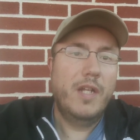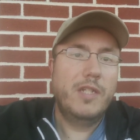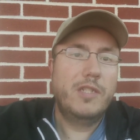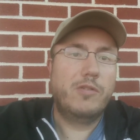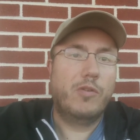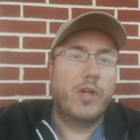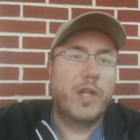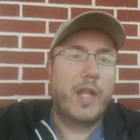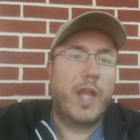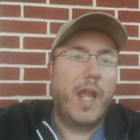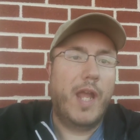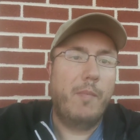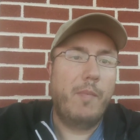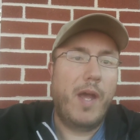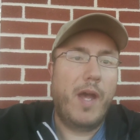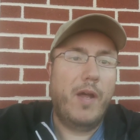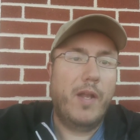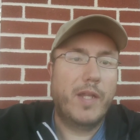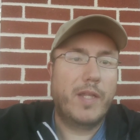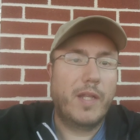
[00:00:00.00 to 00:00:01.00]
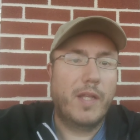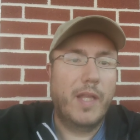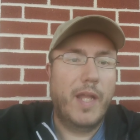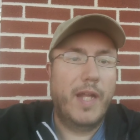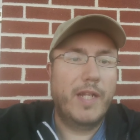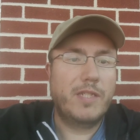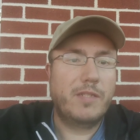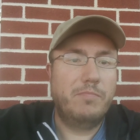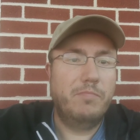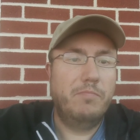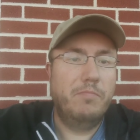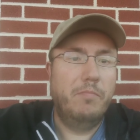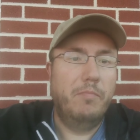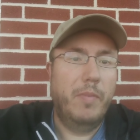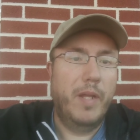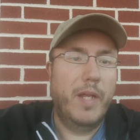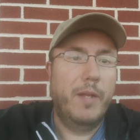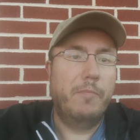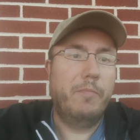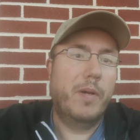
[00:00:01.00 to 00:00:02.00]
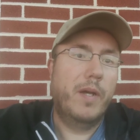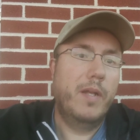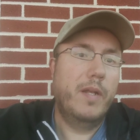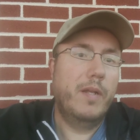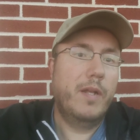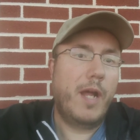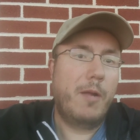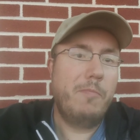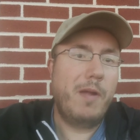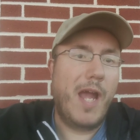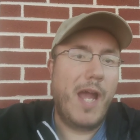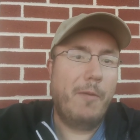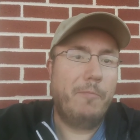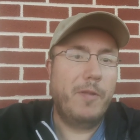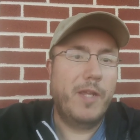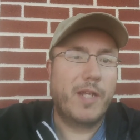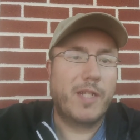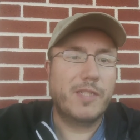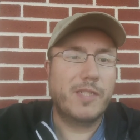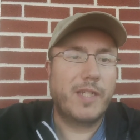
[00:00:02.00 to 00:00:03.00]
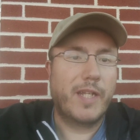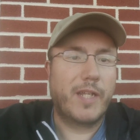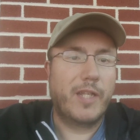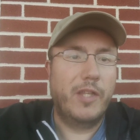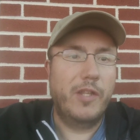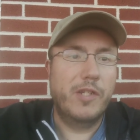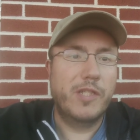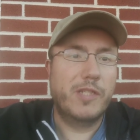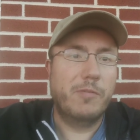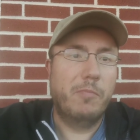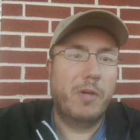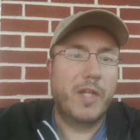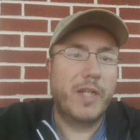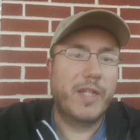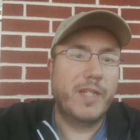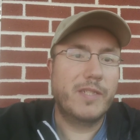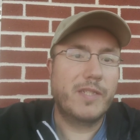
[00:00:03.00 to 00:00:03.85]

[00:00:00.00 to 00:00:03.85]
Sort of came out at the last minute, but I'm happy because I can use the money.